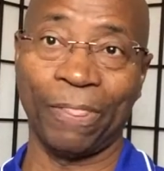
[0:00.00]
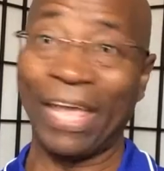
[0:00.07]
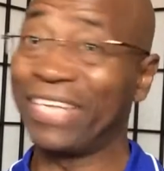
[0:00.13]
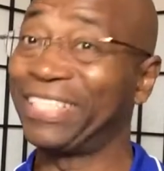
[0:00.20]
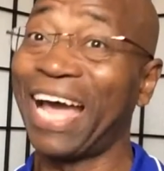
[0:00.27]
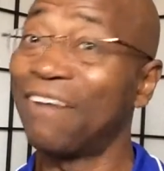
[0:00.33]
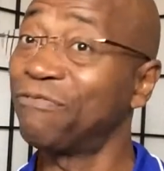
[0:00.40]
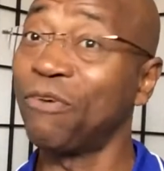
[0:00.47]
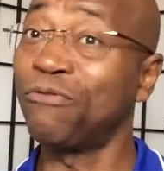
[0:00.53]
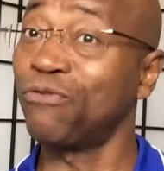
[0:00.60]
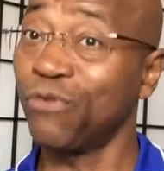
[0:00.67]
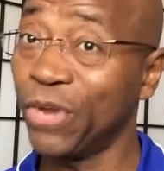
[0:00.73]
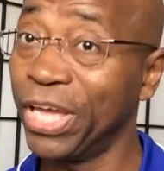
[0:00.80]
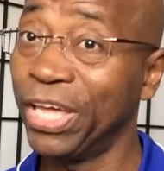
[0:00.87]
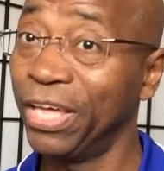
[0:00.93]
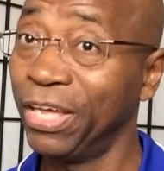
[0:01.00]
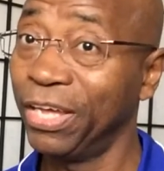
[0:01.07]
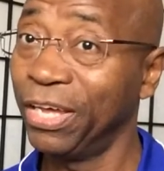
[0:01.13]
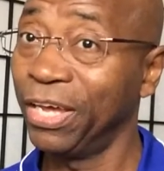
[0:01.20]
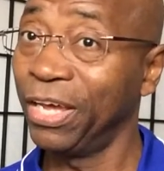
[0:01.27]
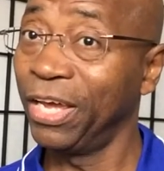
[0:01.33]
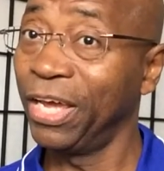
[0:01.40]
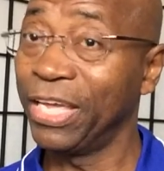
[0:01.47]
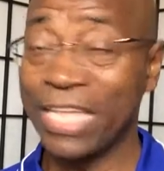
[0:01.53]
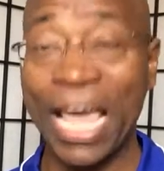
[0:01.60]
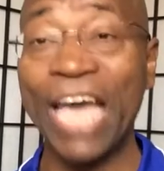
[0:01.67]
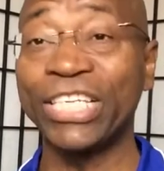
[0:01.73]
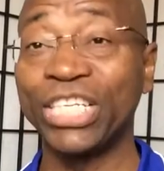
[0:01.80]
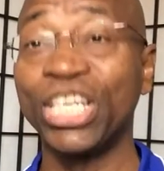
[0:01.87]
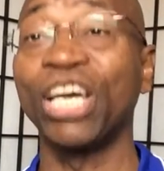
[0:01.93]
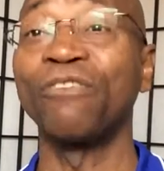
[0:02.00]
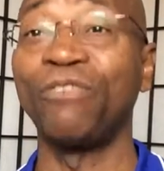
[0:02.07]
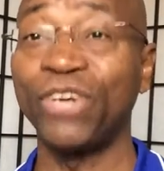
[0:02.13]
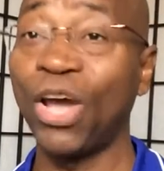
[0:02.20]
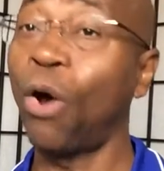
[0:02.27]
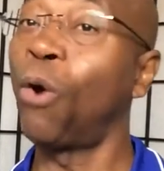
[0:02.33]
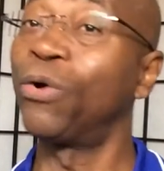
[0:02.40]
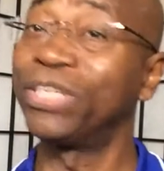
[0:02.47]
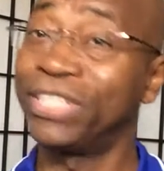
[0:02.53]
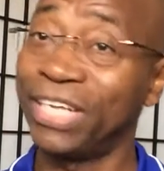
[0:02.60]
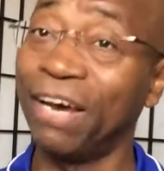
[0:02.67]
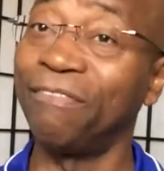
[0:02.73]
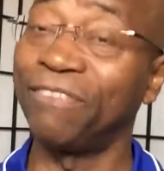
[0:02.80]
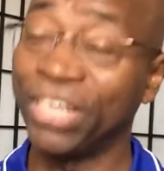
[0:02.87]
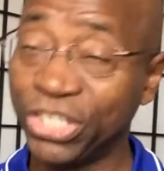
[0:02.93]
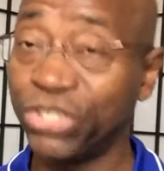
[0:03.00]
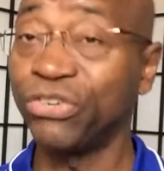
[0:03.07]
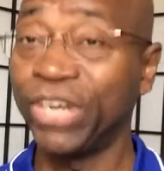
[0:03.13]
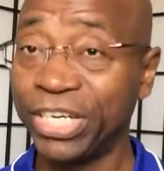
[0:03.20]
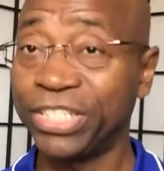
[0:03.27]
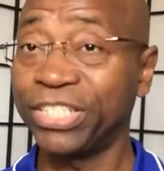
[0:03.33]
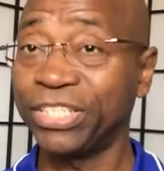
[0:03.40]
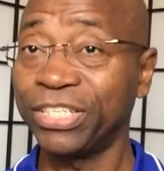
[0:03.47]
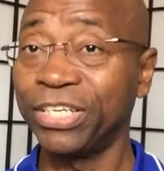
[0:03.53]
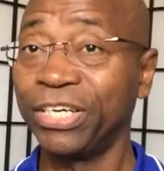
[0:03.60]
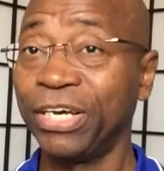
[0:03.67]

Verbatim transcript: It's not for free. Yes, they're looking for their own self interest,